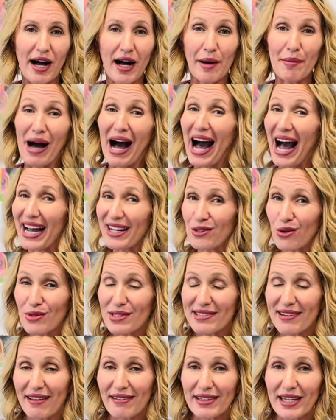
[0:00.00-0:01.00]
Um, I
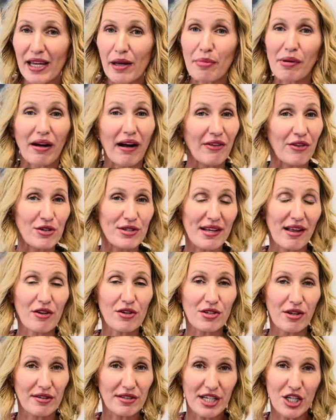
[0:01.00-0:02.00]
don't sell any, but other
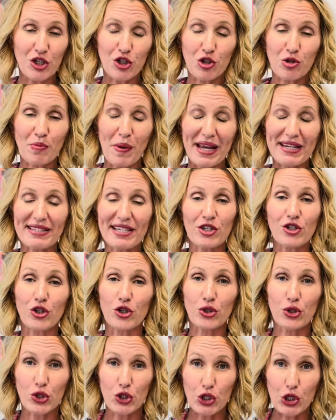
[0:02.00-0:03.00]
sellers on Teachers Pay
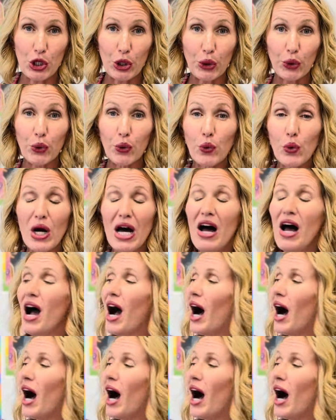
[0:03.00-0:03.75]
Teachers do.